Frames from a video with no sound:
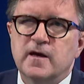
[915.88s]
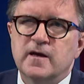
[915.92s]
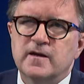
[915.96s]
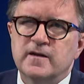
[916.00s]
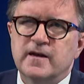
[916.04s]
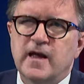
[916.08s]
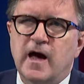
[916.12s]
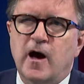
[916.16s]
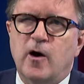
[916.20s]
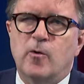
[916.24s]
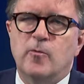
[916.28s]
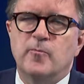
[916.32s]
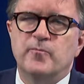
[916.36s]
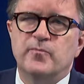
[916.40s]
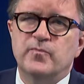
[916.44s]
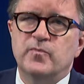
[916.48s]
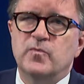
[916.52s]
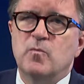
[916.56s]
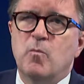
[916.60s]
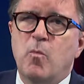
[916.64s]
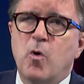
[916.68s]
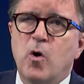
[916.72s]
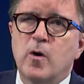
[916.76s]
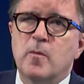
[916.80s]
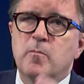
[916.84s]
Now,
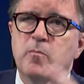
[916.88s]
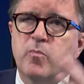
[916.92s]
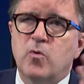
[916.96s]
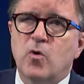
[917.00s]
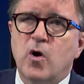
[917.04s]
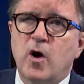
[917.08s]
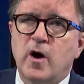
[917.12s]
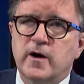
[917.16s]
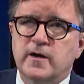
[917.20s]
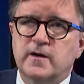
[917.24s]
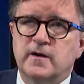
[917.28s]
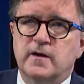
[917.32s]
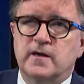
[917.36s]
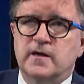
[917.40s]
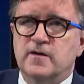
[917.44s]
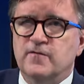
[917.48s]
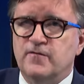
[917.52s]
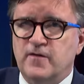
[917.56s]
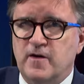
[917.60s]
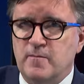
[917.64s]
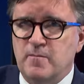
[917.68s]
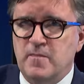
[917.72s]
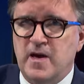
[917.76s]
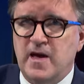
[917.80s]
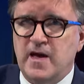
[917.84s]
more broadly,
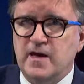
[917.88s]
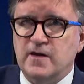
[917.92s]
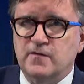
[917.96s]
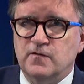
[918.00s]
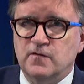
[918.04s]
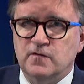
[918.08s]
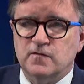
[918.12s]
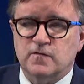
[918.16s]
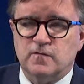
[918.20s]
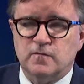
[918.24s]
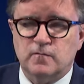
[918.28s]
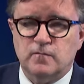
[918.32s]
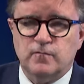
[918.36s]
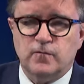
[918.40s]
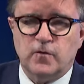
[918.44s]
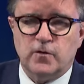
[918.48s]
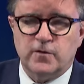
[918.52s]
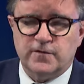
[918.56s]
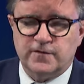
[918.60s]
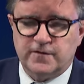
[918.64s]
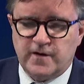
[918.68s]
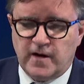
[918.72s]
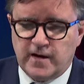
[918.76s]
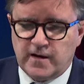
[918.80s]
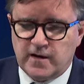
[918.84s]
if I may, just for a
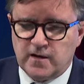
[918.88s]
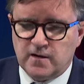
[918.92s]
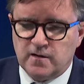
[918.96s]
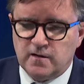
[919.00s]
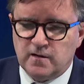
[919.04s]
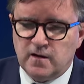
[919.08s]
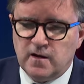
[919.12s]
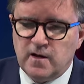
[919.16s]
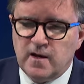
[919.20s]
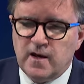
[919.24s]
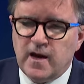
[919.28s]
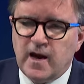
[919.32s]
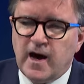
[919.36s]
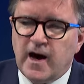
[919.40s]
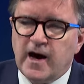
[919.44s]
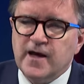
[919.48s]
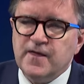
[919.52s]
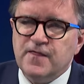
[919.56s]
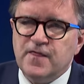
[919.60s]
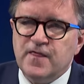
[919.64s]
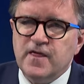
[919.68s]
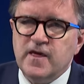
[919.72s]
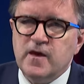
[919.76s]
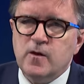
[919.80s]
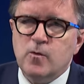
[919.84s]
second, I
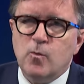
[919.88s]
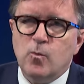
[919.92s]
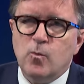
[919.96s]
think